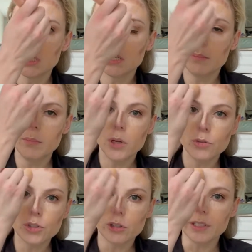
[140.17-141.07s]

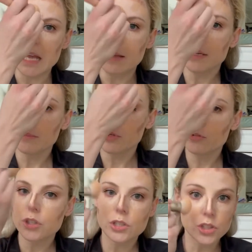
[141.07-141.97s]
motion or dabbing
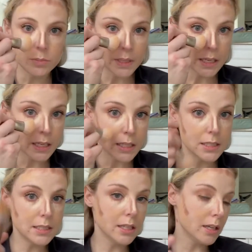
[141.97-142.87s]
motion just
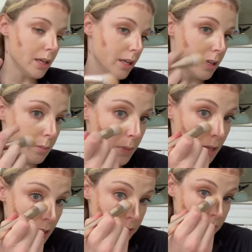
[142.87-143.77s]
because
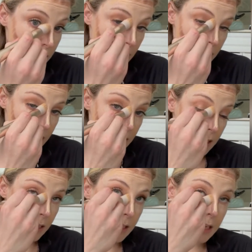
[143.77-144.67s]

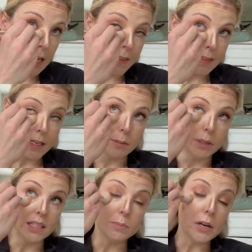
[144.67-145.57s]
I think that it
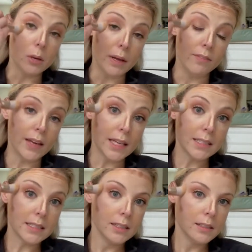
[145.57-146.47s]
blends better on my face.